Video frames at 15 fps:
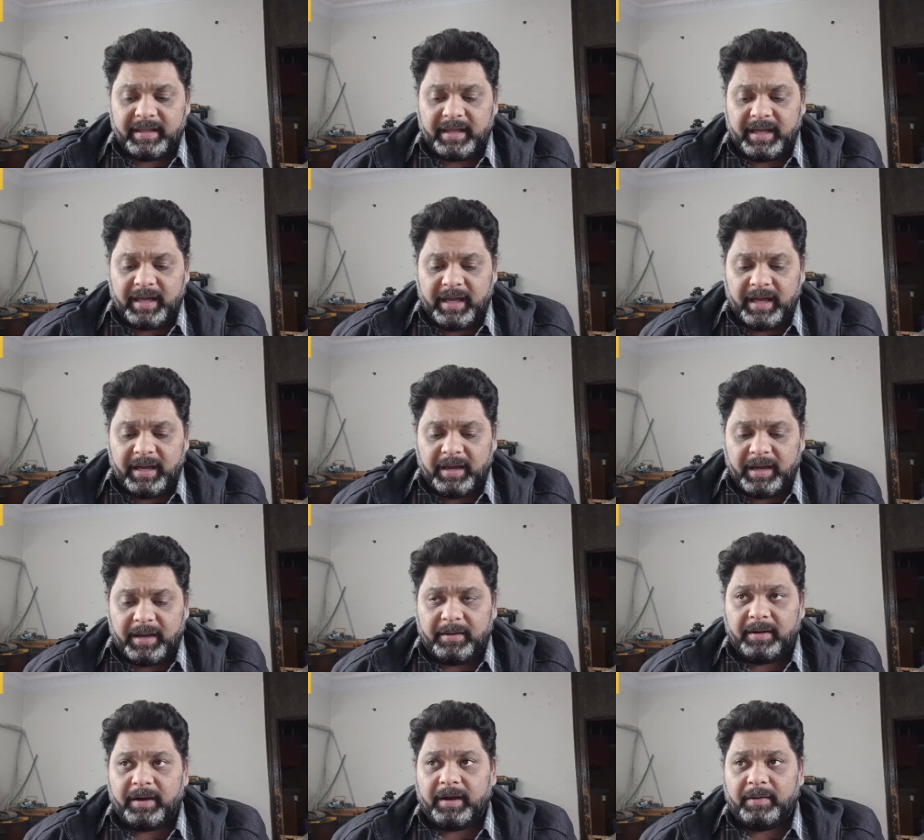
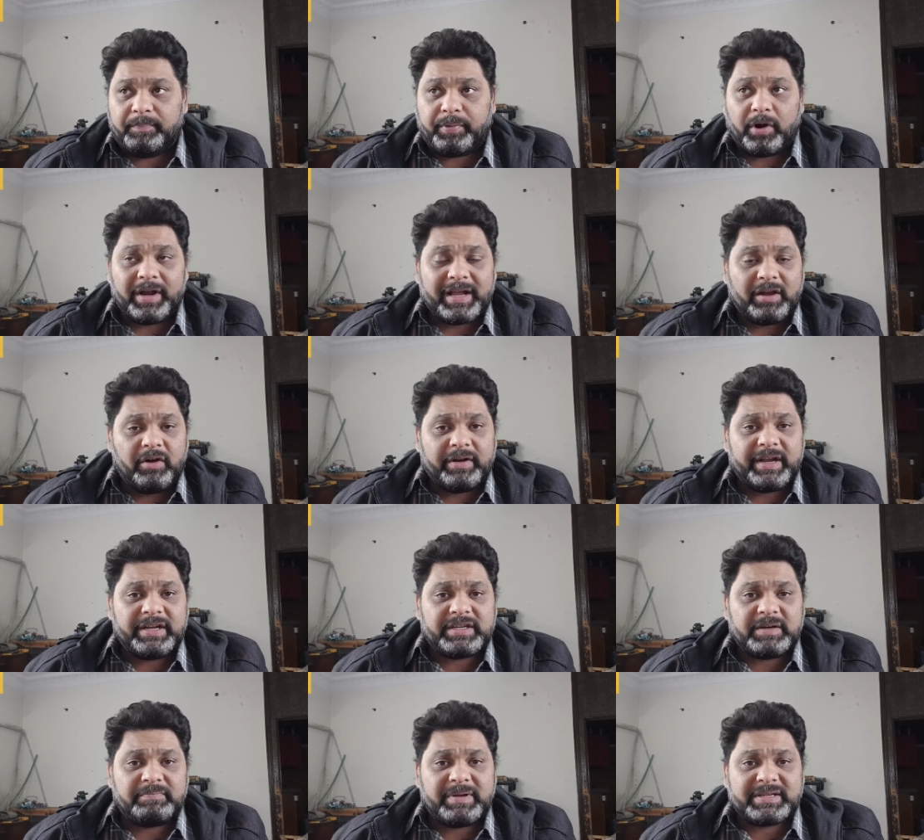a
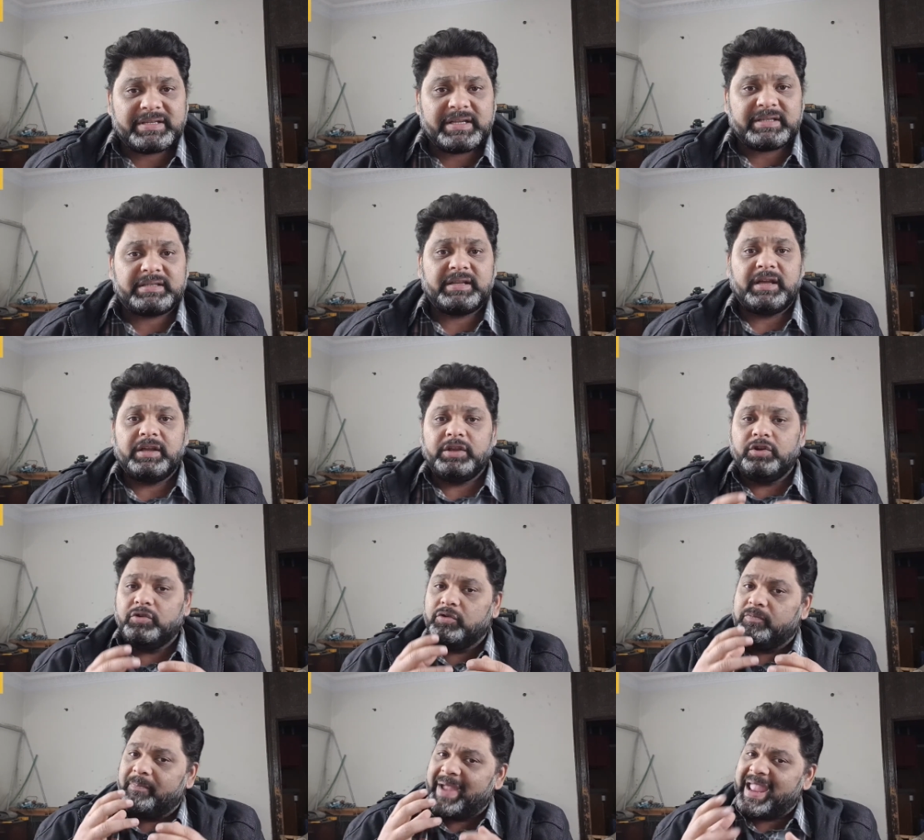product-oriented business,
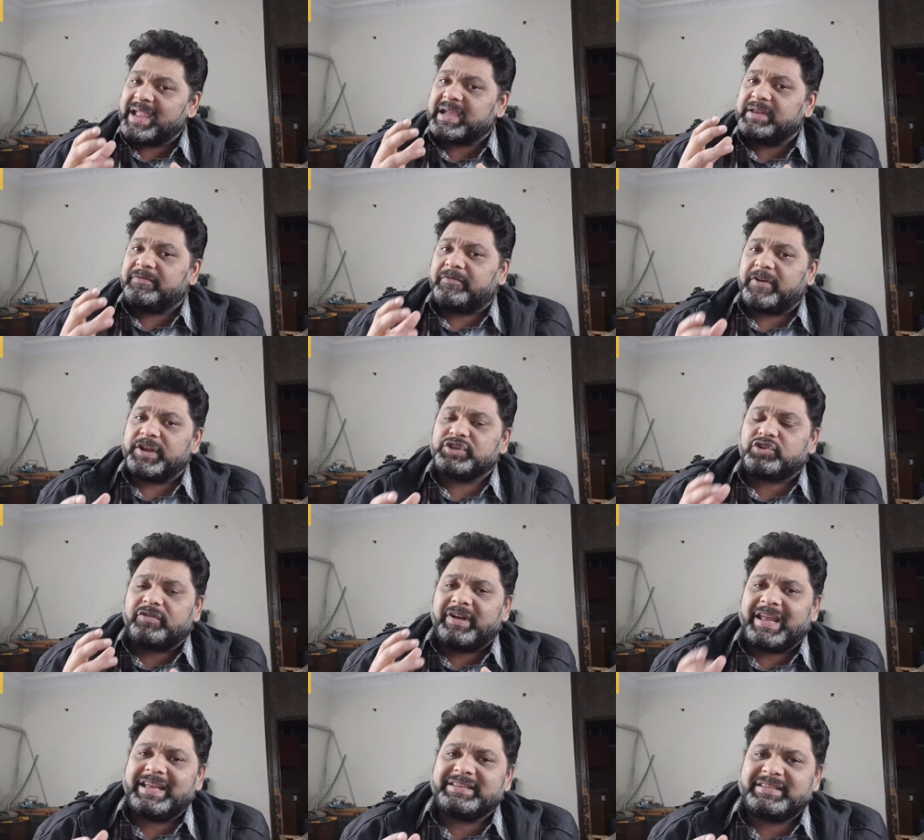you make a fridge or
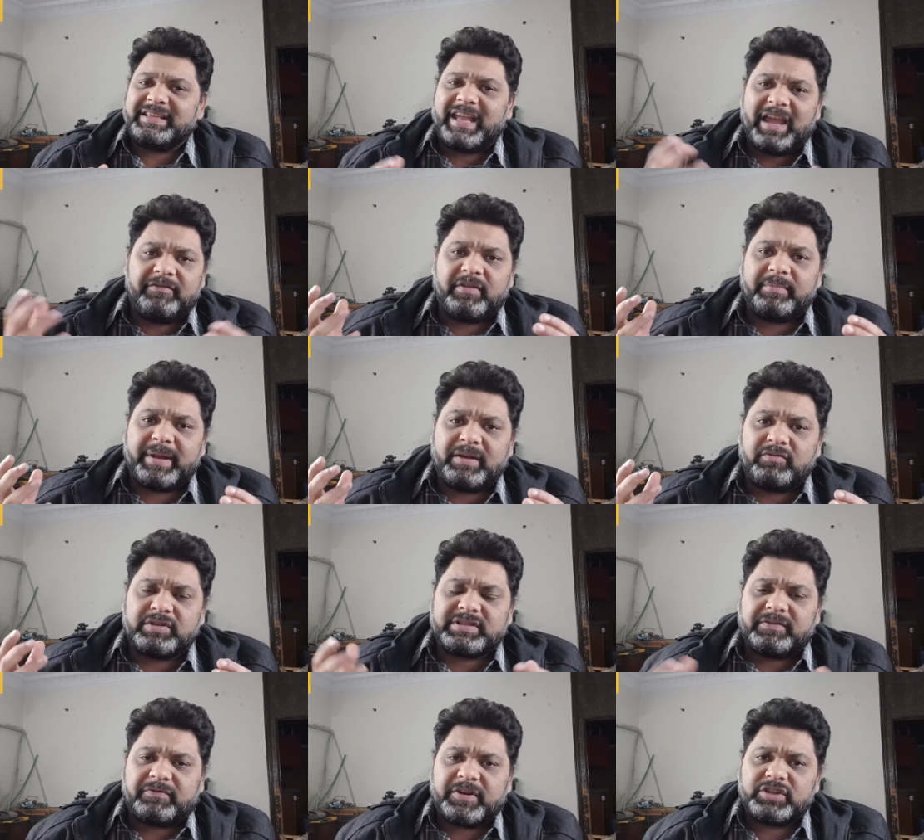AC, everybody
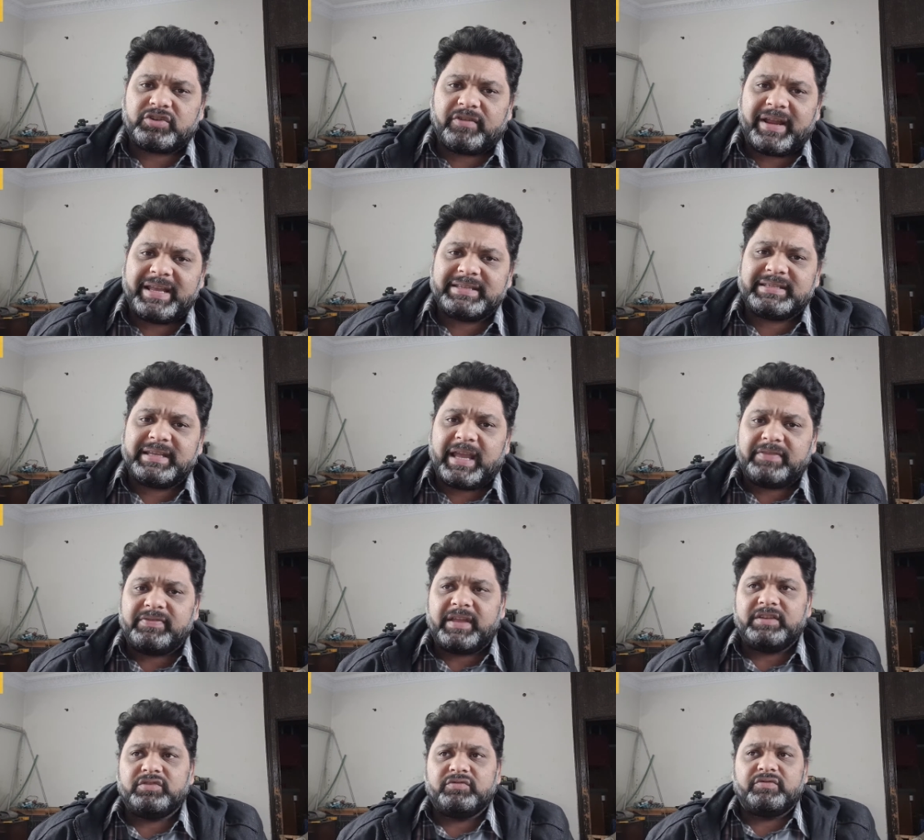wants a fridge or AC, and
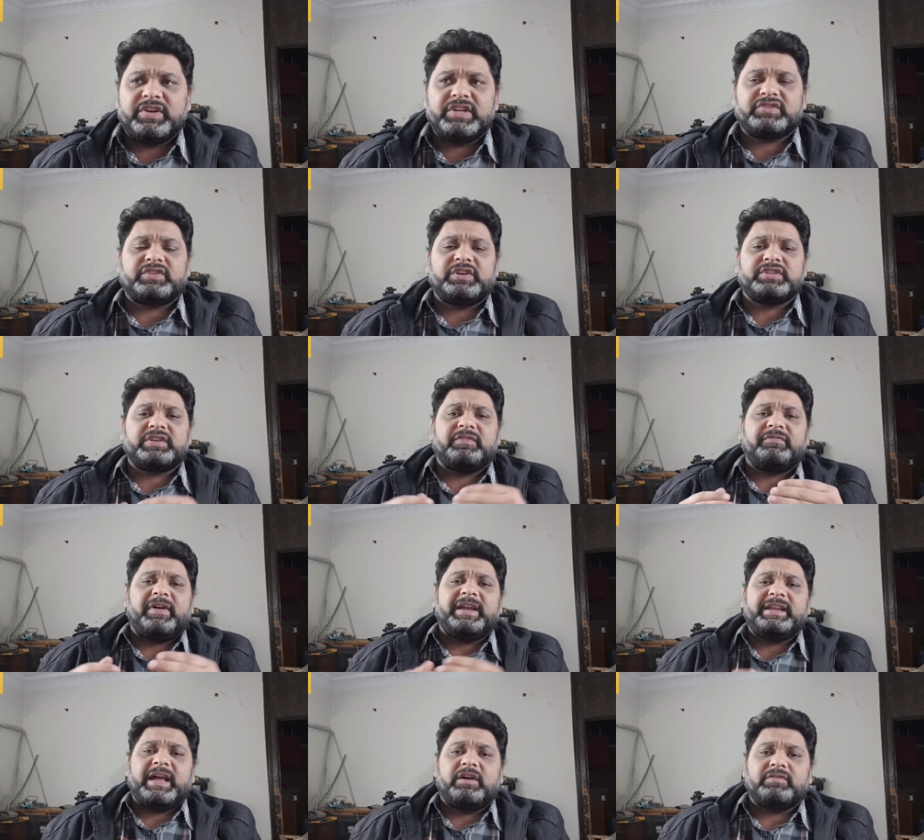then do research and
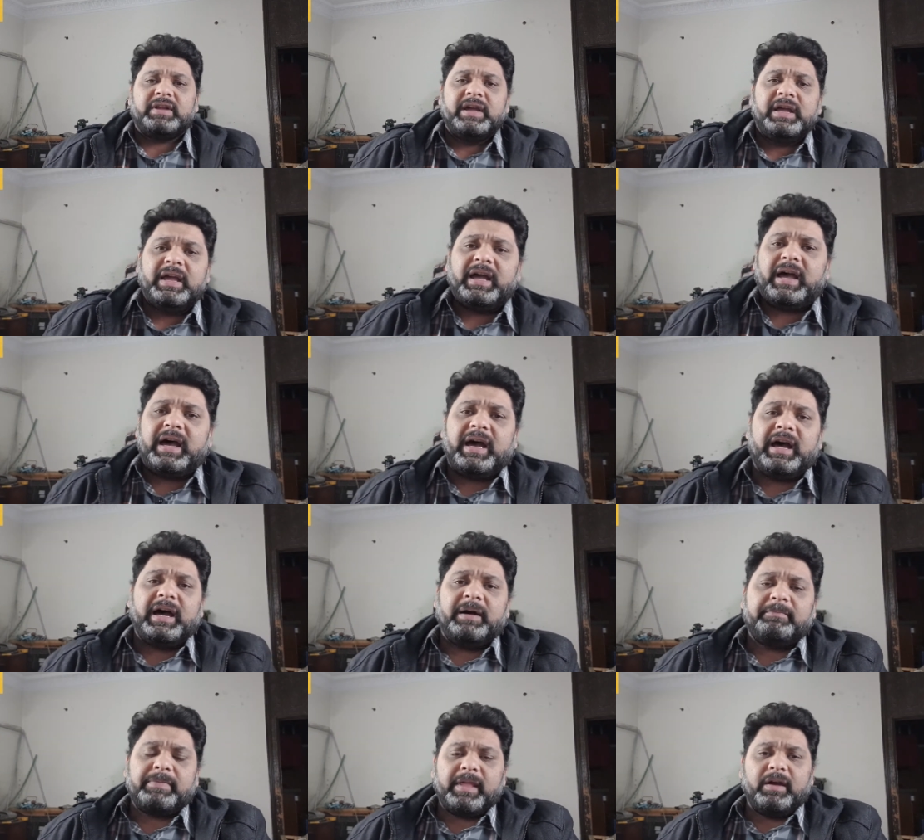find out
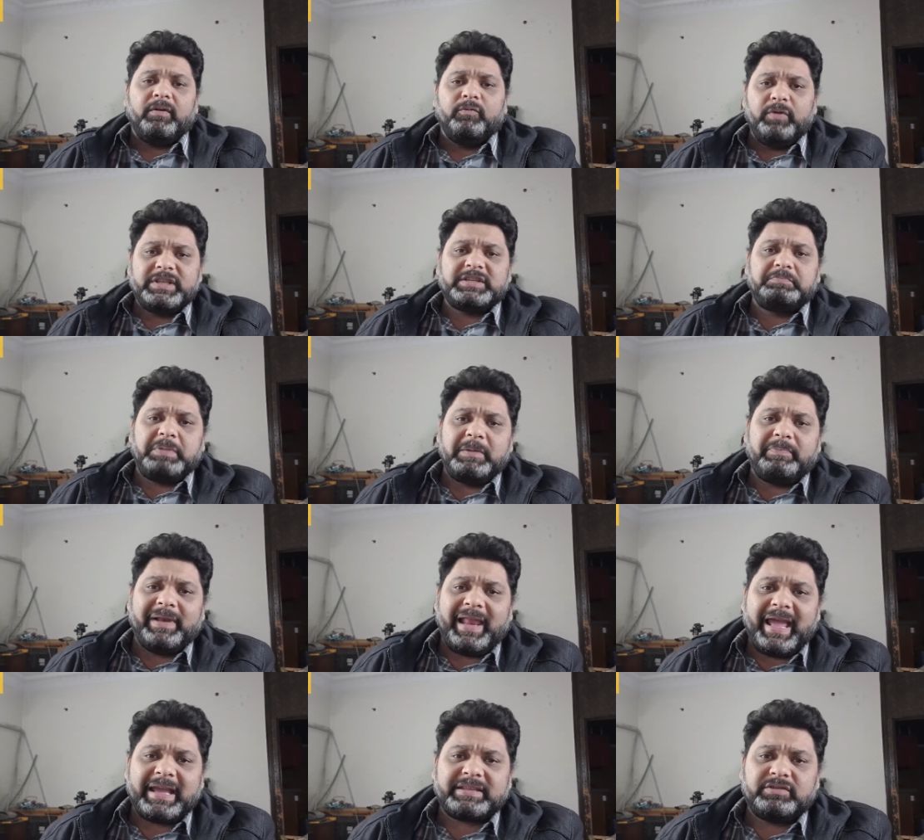which people
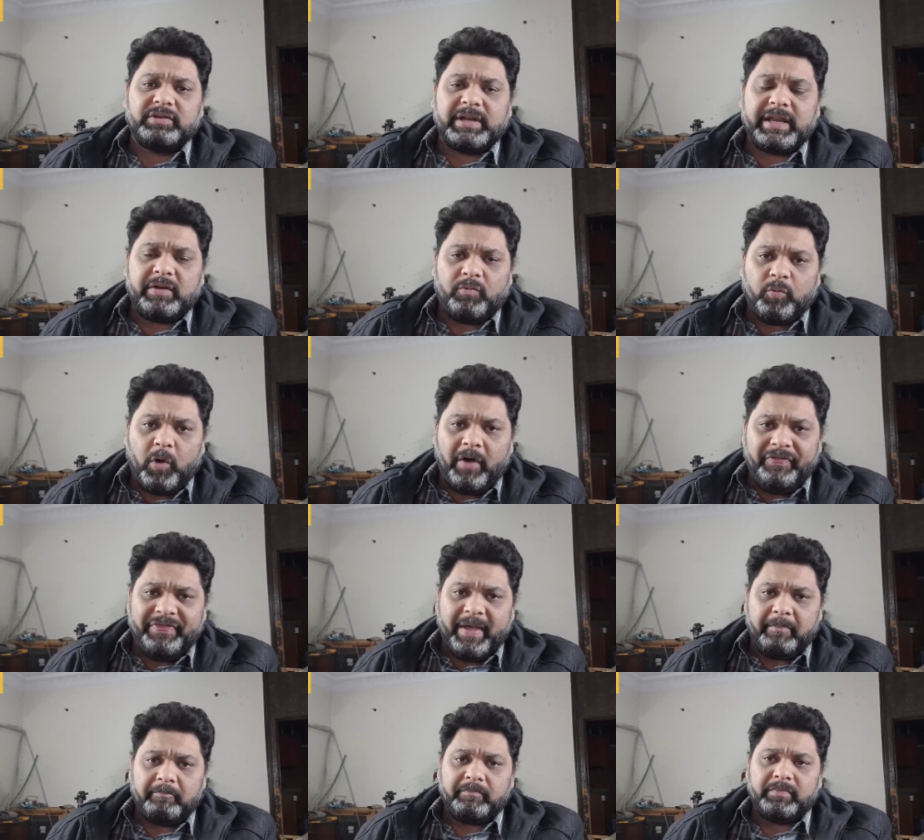actually want
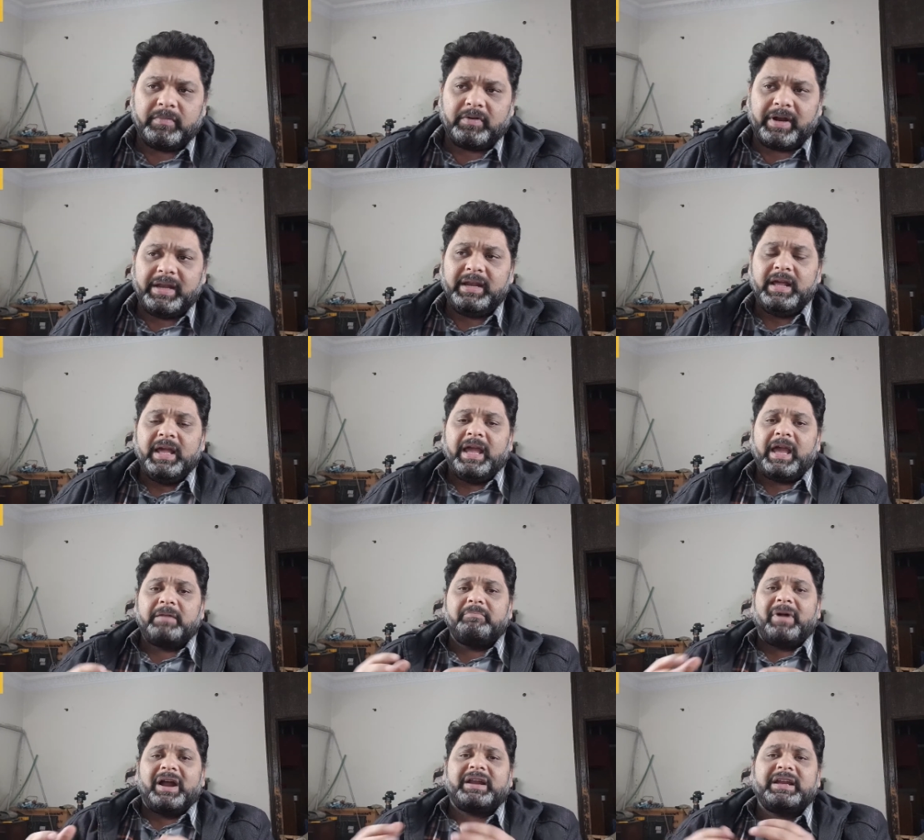them, right? And
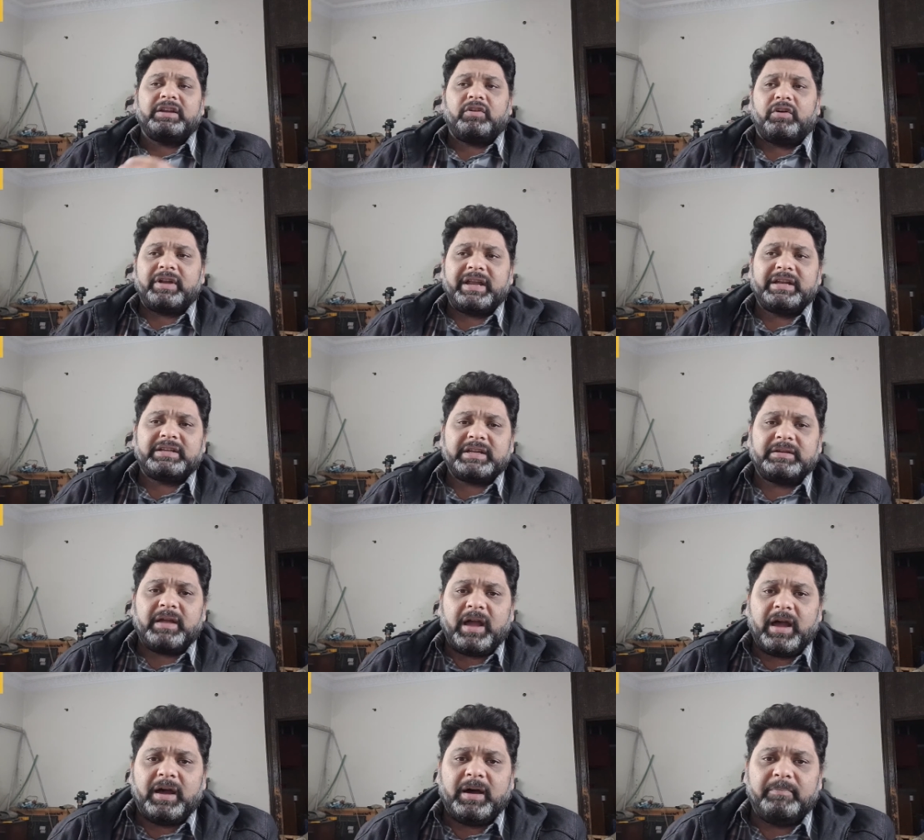market-oriented
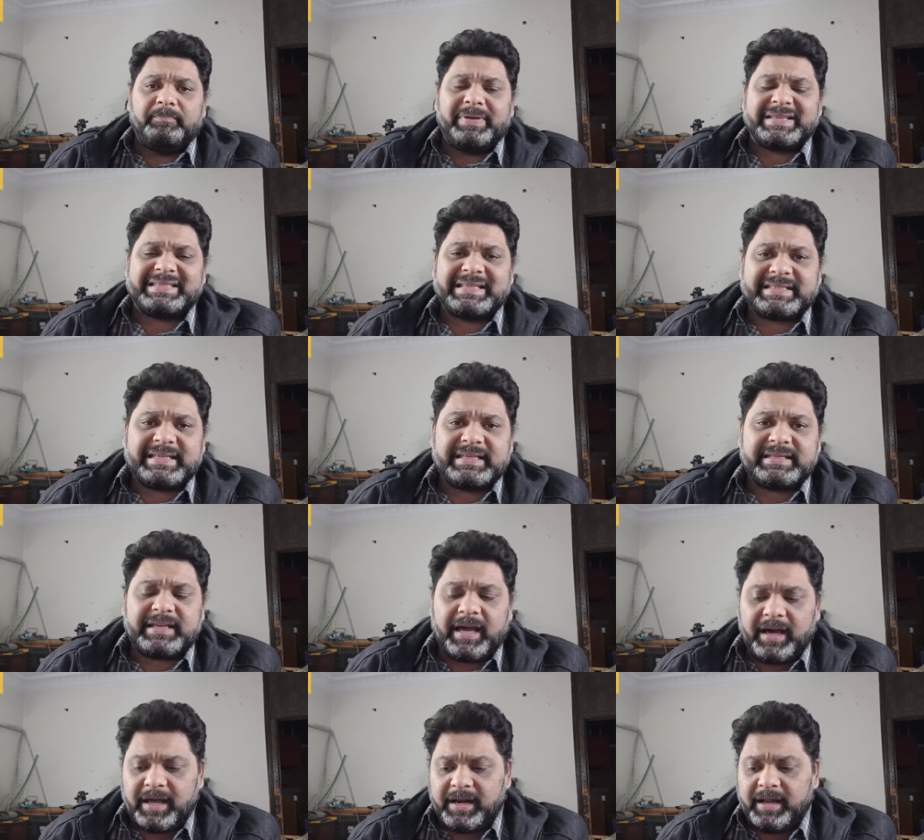businesses
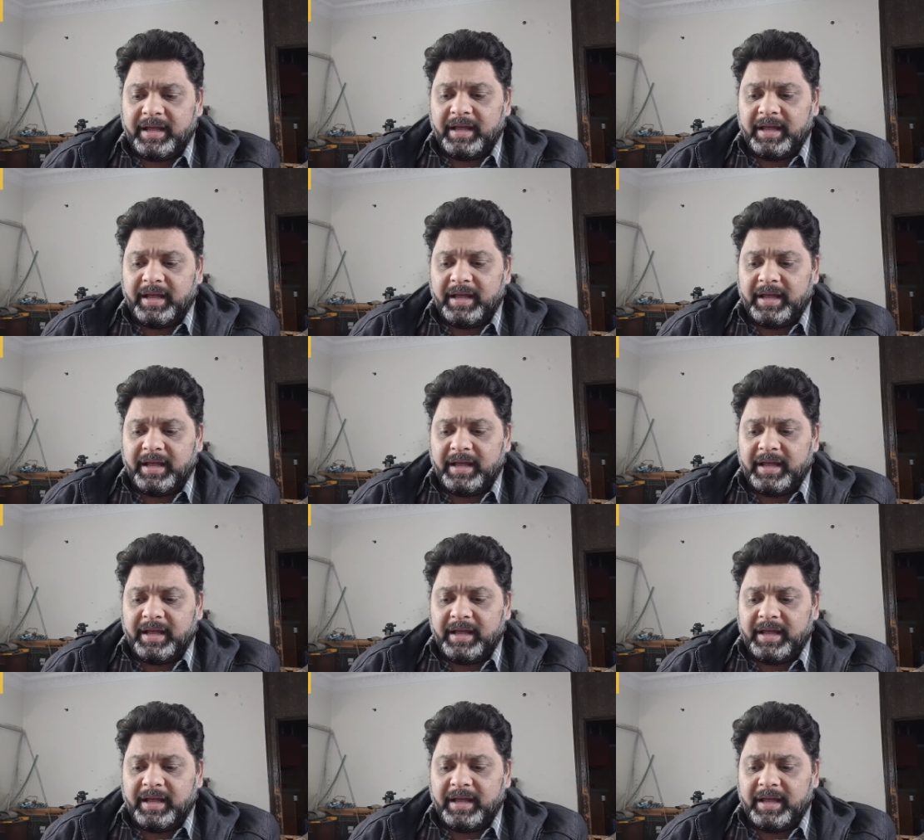are